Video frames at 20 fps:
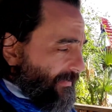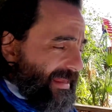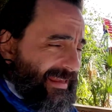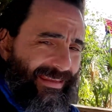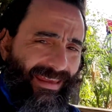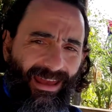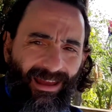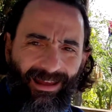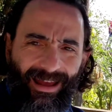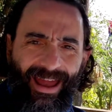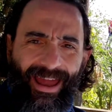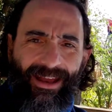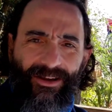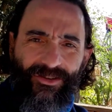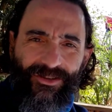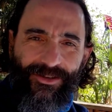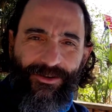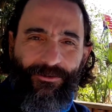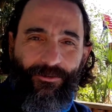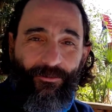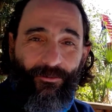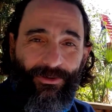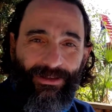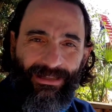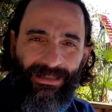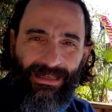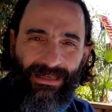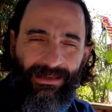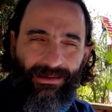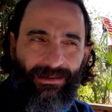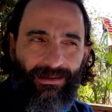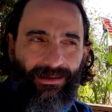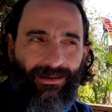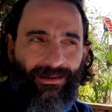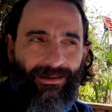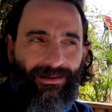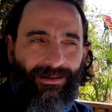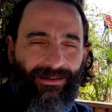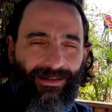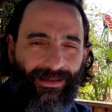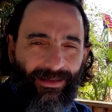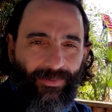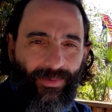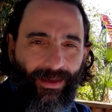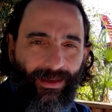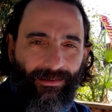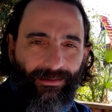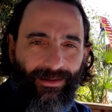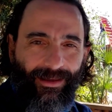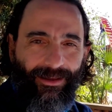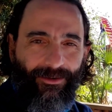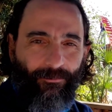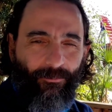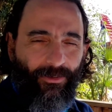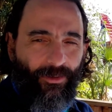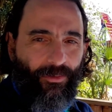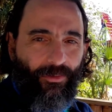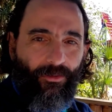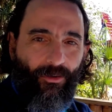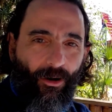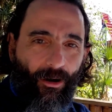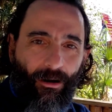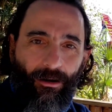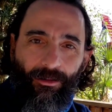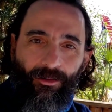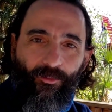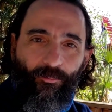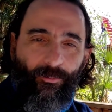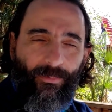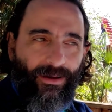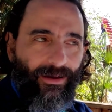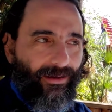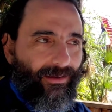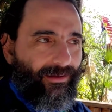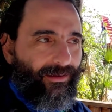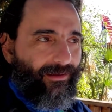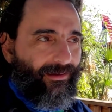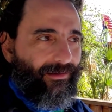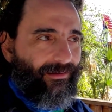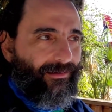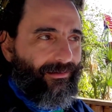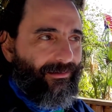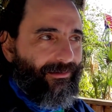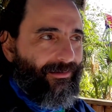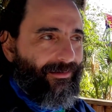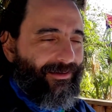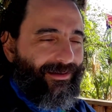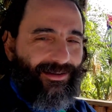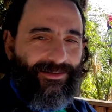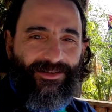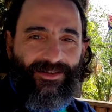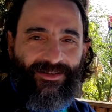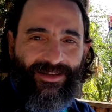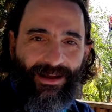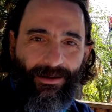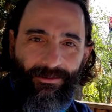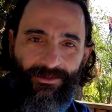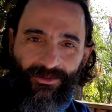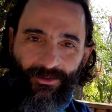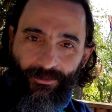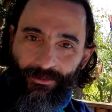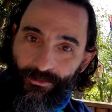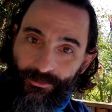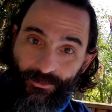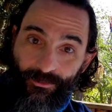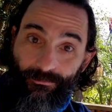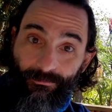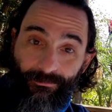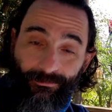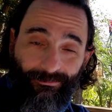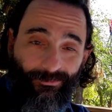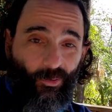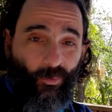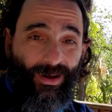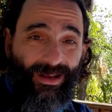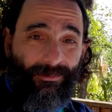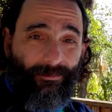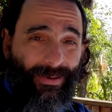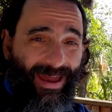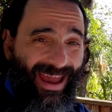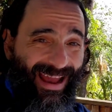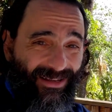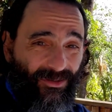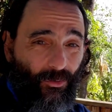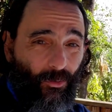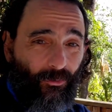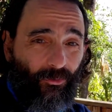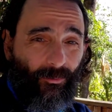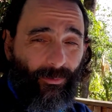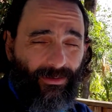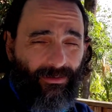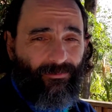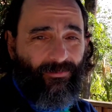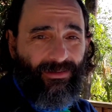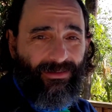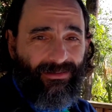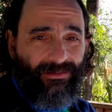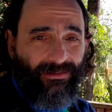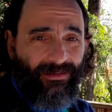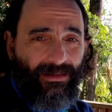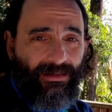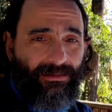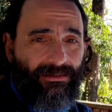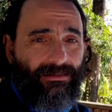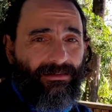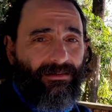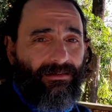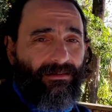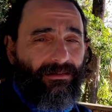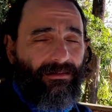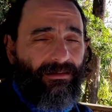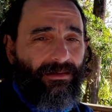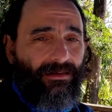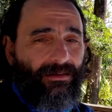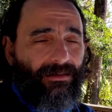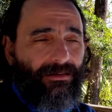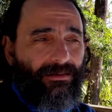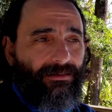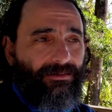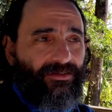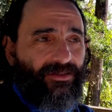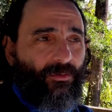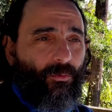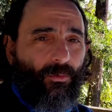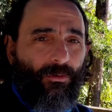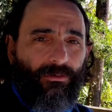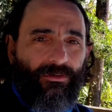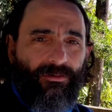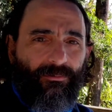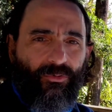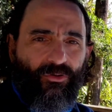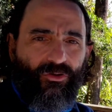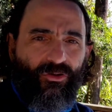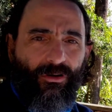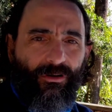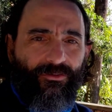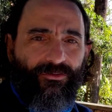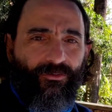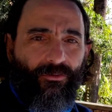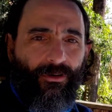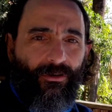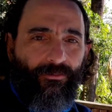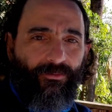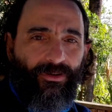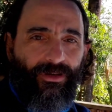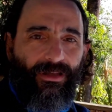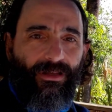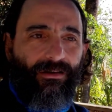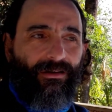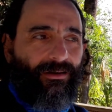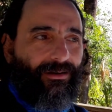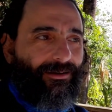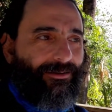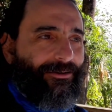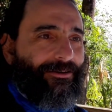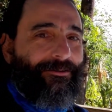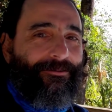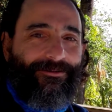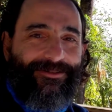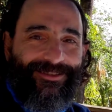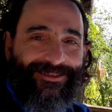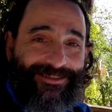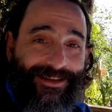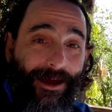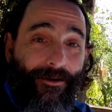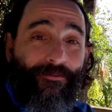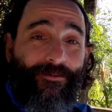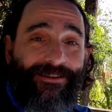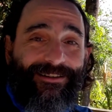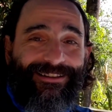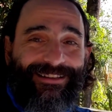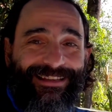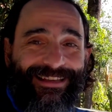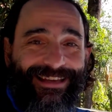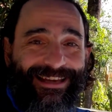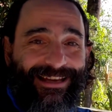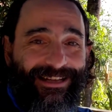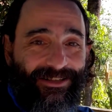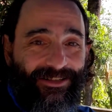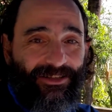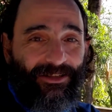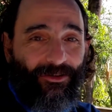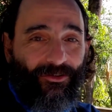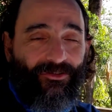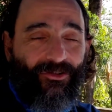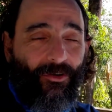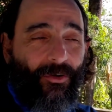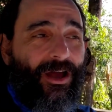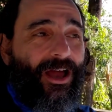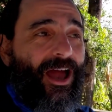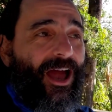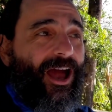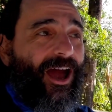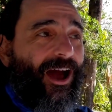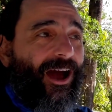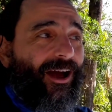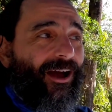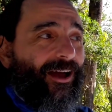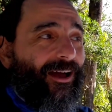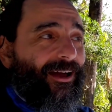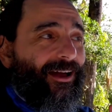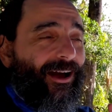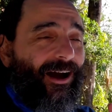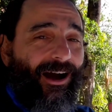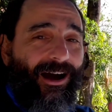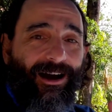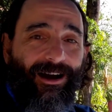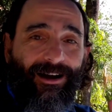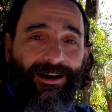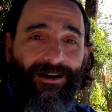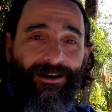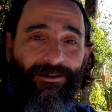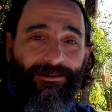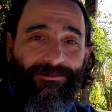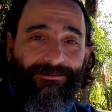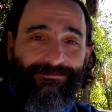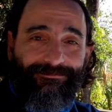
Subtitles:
yeah, I actually really like that. And with all of my discounts, all those great pass holder benefits that SeaWorld and Busch Gardens are offering, it's definitely a deal. So I'm